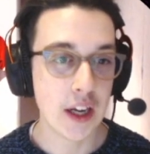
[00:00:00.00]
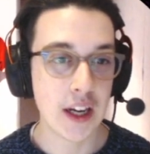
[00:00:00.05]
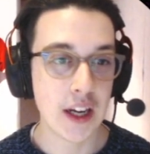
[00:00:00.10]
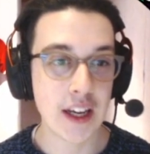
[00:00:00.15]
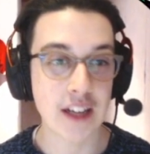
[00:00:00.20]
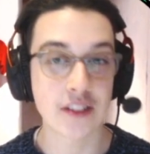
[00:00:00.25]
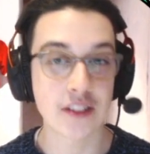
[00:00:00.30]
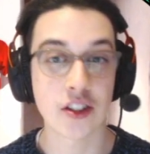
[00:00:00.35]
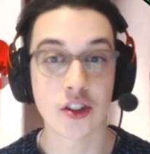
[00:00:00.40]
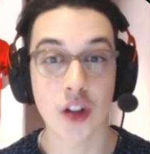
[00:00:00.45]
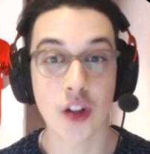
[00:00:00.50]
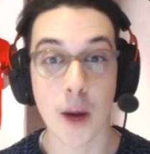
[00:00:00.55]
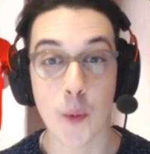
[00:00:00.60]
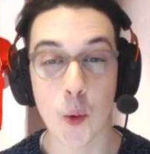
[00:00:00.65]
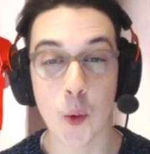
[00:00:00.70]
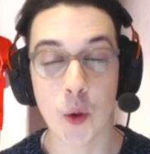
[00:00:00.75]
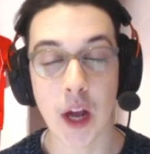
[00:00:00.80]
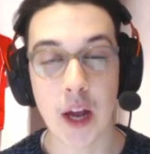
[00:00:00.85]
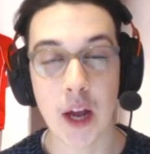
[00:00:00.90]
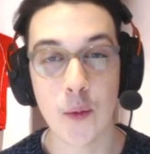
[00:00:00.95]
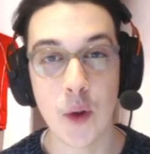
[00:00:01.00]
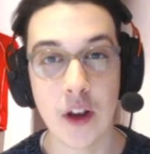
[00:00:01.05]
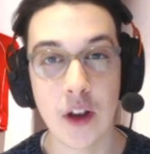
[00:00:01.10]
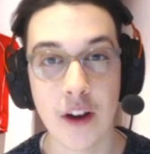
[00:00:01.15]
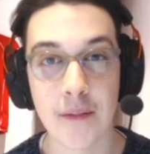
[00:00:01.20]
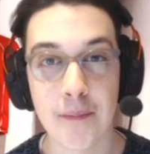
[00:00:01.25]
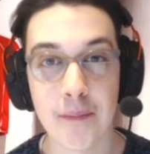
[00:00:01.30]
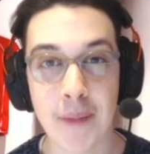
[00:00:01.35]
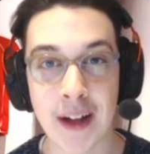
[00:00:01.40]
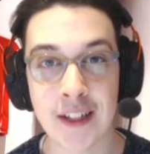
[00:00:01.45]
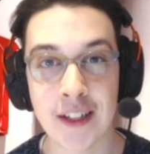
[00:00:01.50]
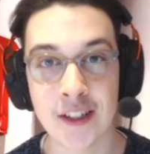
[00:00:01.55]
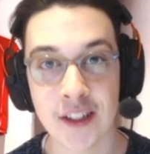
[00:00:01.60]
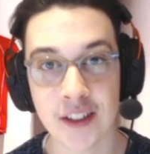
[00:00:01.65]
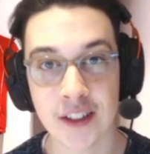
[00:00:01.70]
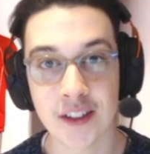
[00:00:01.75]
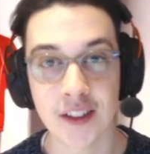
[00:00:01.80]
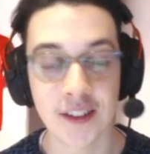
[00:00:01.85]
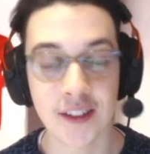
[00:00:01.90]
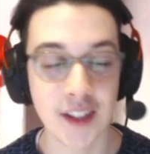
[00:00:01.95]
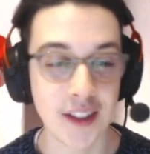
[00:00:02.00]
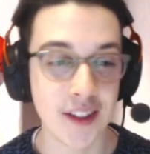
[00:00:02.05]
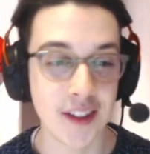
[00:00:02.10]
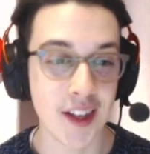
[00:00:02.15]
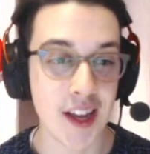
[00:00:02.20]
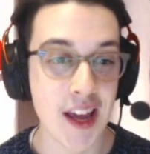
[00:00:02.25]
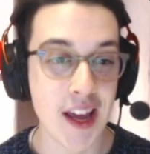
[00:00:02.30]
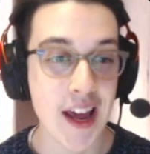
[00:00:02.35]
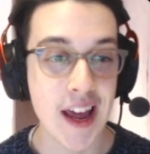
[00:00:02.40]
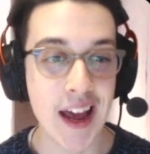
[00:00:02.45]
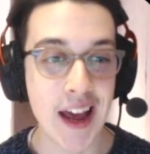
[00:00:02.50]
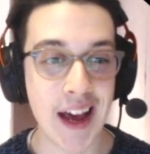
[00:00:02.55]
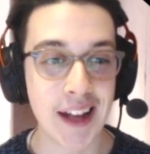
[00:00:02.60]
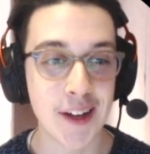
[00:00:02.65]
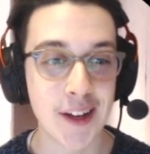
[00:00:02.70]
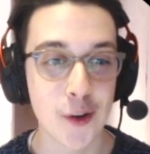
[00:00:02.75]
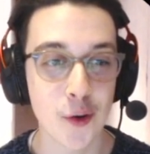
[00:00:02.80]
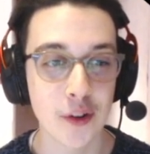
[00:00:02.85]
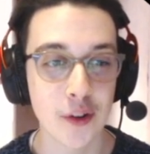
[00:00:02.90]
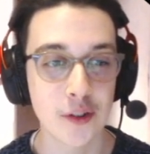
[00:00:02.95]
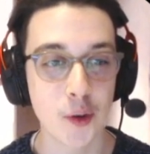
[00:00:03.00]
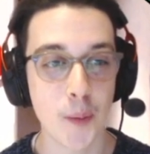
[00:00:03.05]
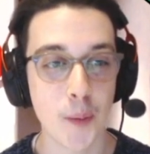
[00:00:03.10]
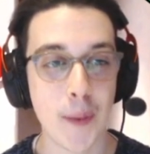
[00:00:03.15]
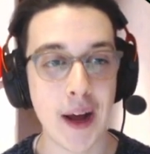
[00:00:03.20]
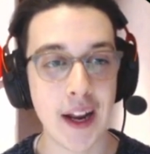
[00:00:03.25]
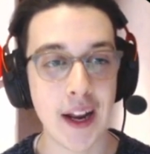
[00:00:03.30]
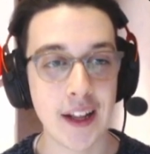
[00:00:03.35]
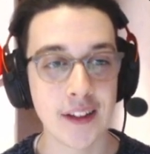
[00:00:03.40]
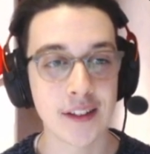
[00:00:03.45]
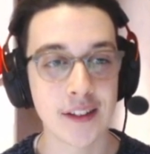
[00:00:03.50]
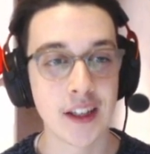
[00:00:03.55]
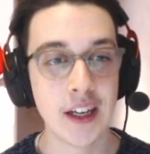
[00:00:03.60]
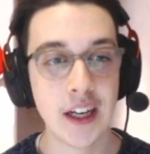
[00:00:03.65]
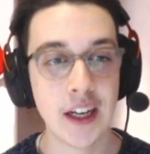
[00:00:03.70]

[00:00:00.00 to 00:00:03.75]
He has a double game week of Manchester City and Crystal Palace.